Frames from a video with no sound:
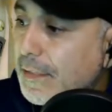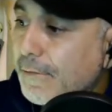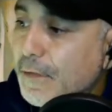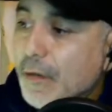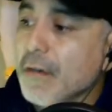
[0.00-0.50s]
If
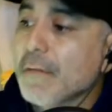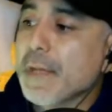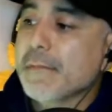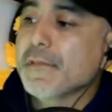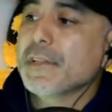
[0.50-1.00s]
you are a
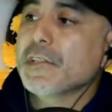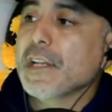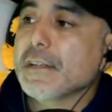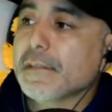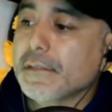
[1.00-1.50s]
member of the
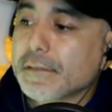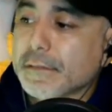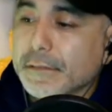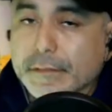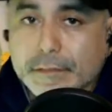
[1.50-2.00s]
channel,
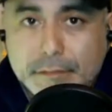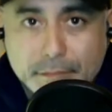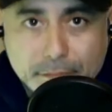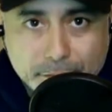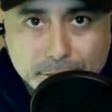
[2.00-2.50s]

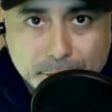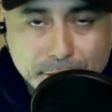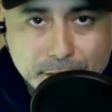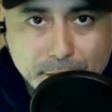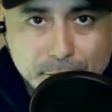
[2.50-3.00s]
you're in
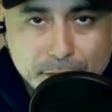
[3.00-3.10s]
the closing